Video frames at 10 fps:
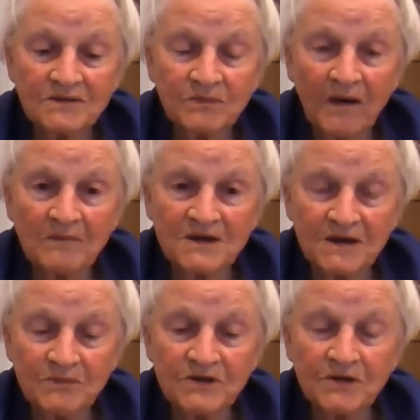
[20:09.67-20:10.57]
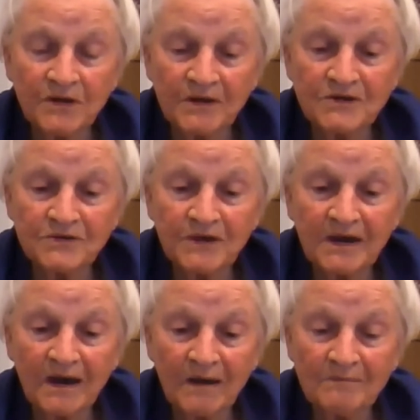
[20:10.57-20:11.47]
Swamiji was going to
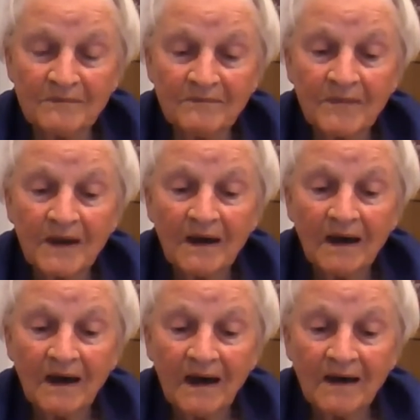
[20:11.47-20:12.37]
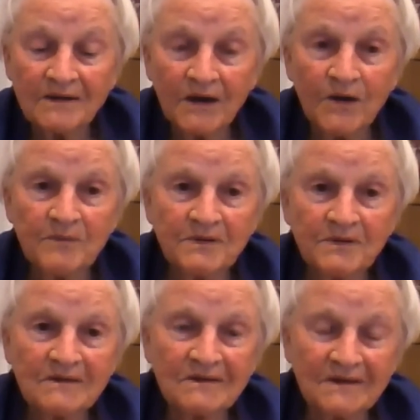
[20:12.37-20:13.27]
come and open
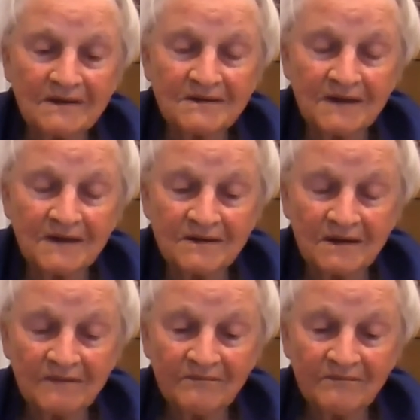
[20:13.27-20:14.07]
the center.